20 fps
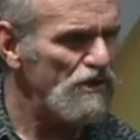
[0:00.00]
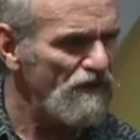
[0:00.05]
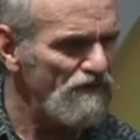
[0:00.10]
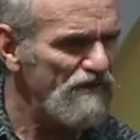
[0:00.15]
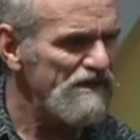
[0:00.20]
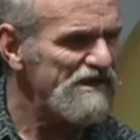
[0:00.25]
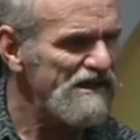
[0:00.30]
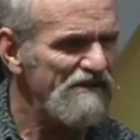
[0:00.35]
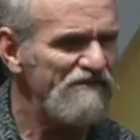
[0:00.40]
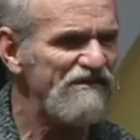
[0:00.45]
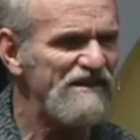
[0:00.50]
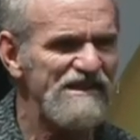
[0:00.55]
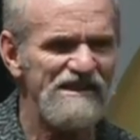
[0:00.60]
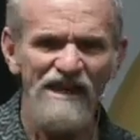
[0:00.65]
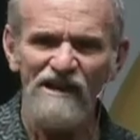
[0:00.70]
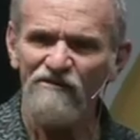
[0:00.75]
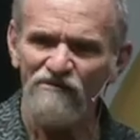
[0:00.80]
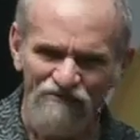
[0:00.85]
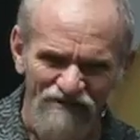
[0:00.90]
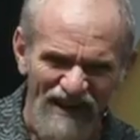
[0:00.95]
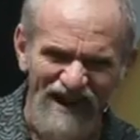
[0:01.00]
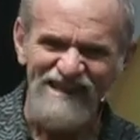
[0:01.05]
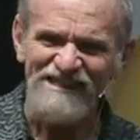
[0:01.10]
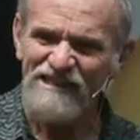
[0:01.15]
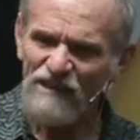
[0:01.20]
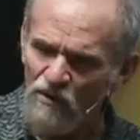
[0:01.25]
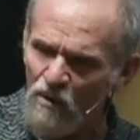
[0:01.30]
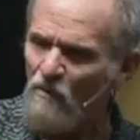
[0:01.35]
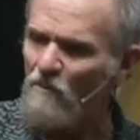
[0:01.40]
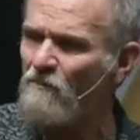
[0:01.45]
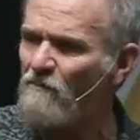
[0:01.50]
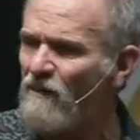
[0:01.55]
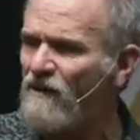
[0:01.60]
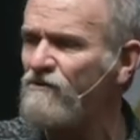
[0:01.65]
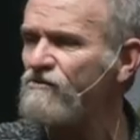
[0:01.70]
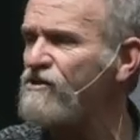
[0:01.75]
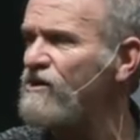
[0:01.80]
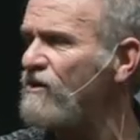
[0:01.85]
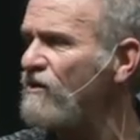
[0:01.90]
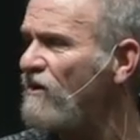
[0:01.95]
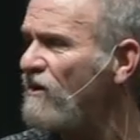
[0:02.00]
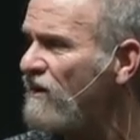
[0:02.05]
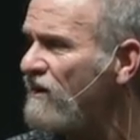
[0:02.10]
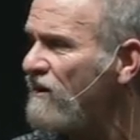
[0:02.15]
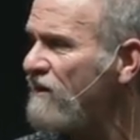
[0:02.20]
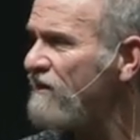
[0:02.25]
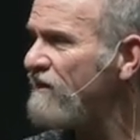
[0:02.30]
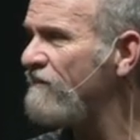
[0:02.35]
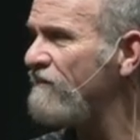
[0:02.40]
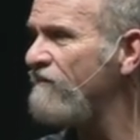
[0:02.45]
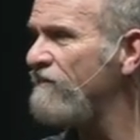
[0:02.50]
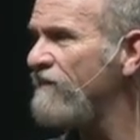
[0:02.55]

your boss. Everything you do,